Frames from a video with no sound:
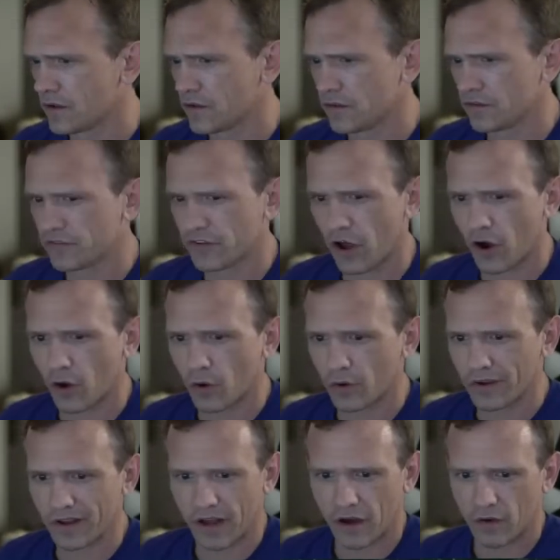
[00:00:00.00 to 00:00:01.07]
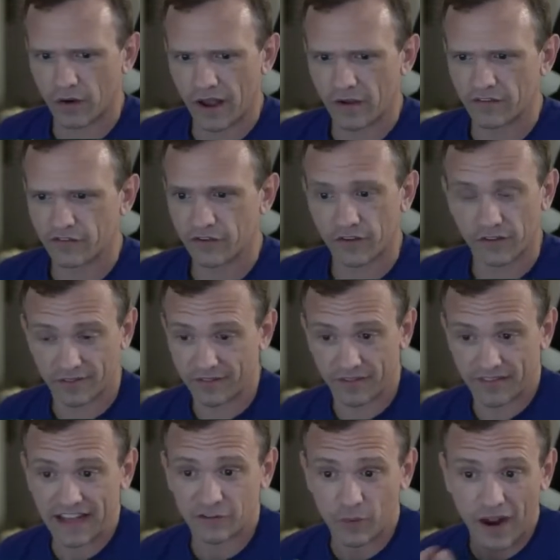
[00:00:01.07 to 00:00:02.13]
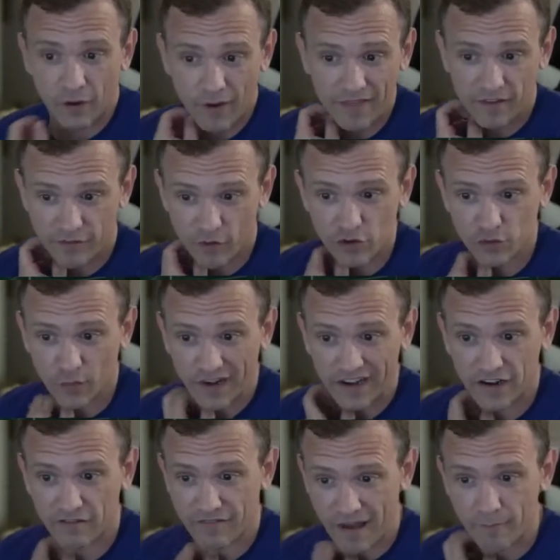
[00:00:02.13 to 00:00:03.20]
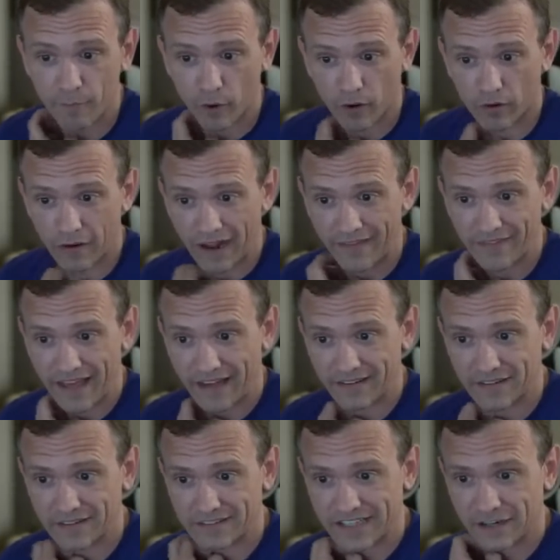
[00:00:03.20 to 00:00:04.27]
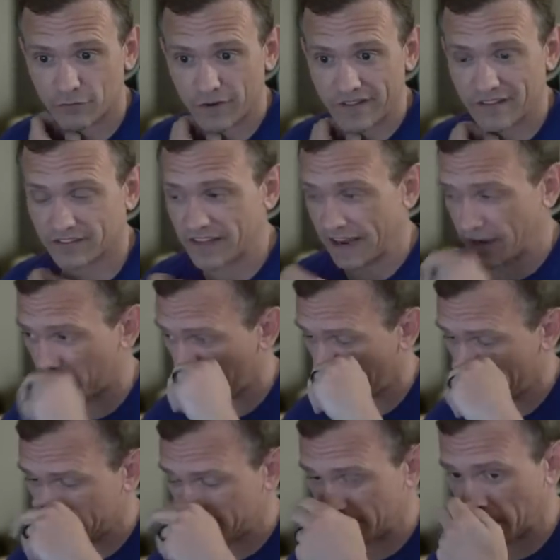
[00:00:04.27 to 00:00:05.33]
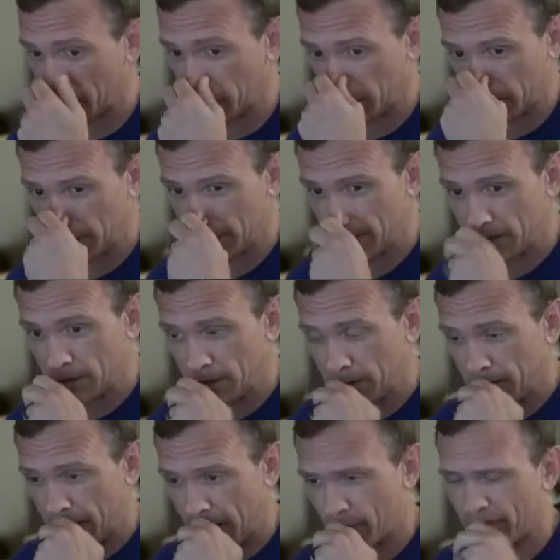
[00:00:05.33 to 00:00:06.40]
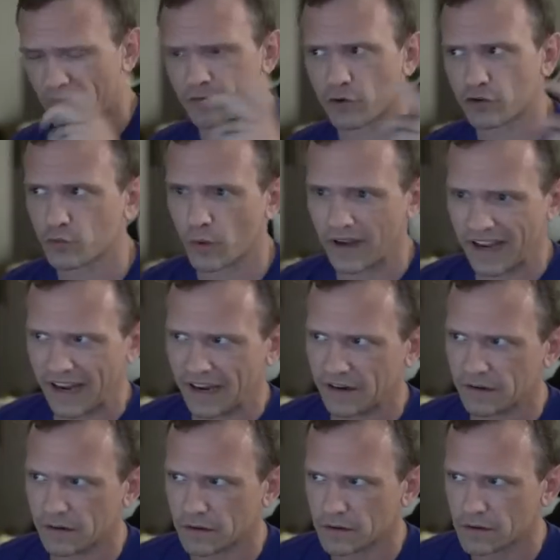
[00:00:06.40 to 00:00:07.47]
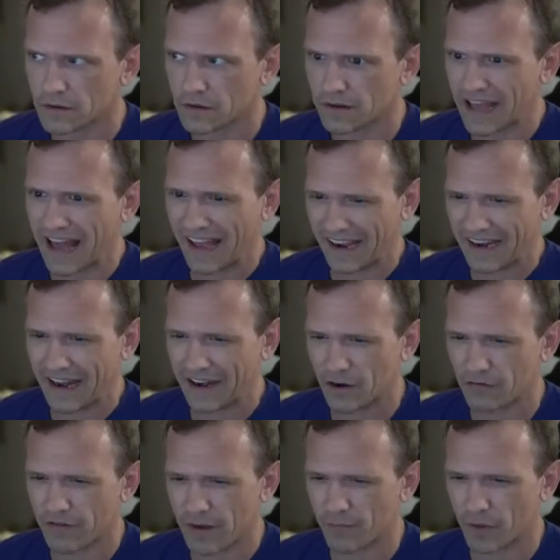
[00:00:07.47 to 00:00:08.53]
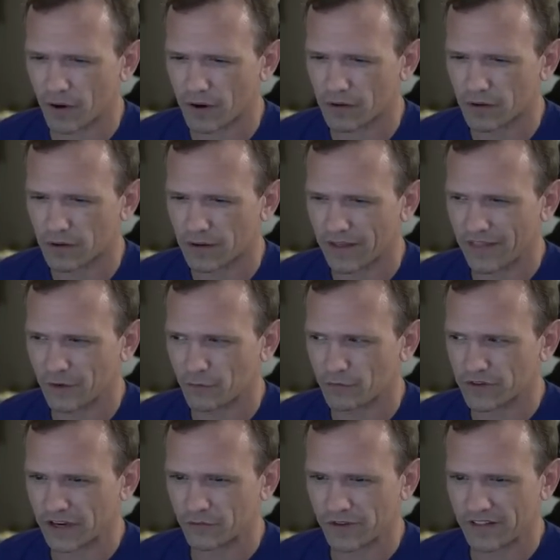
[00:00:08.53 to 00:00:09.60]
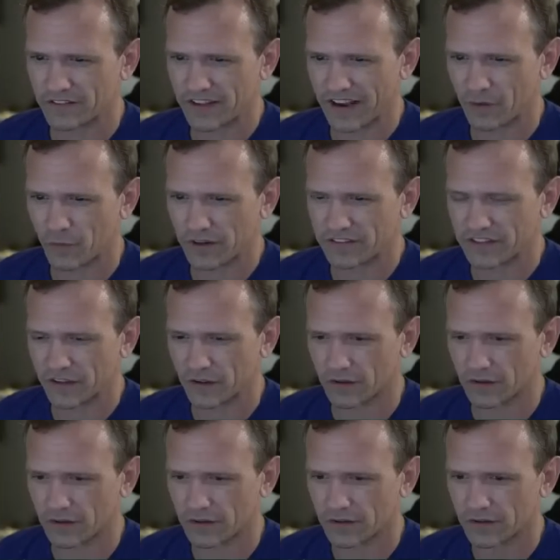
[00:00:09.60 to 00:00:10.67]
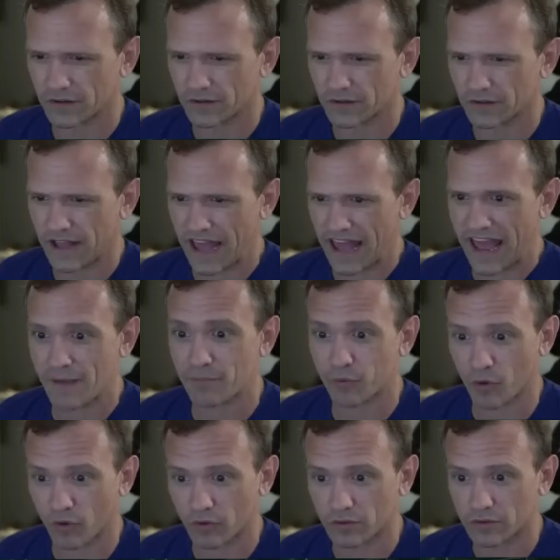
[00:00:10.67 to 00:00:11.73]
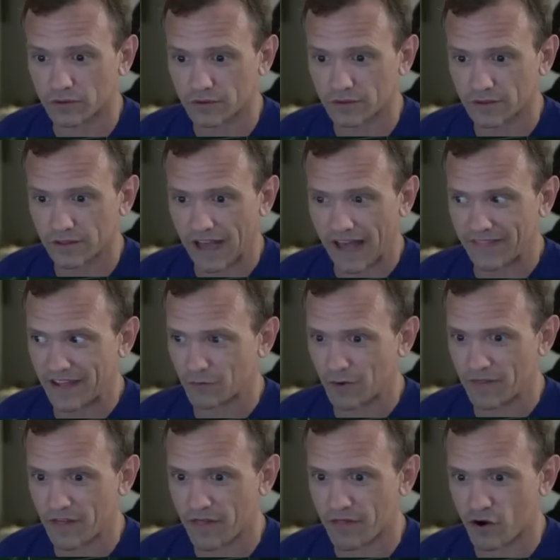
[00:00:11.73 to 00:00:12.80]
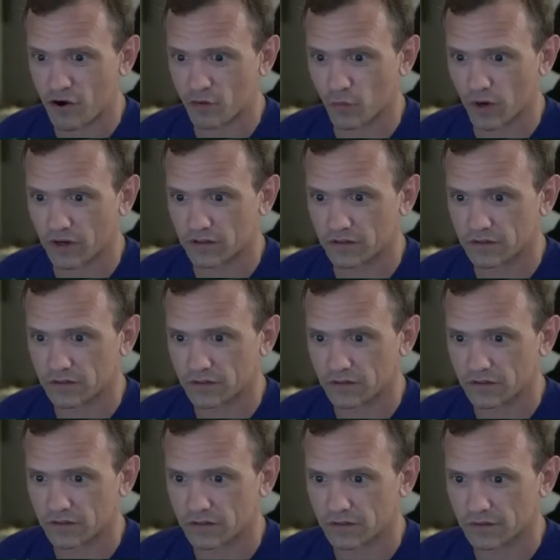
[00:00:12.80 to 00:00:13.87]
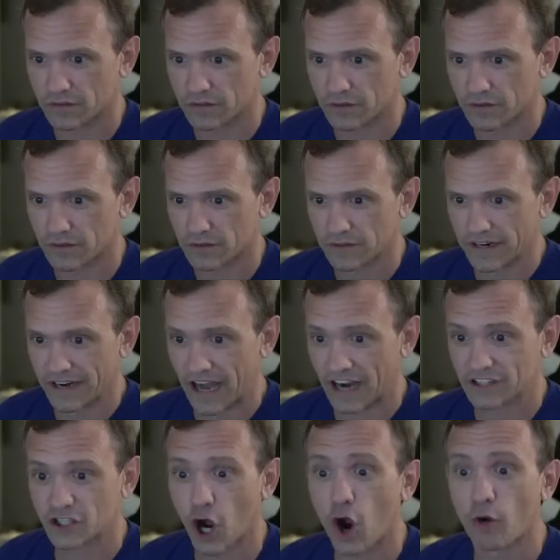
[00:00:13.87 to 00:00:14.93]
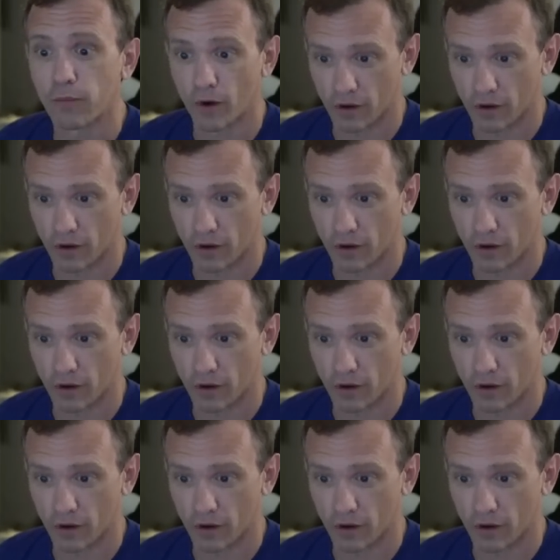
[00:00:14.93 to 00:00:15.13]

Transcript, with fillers: So you know, and so that's why I read the first one in November, and then didn't read the second one until I read the first one in November, and then didn't read the second one till April, and then read the third one in October.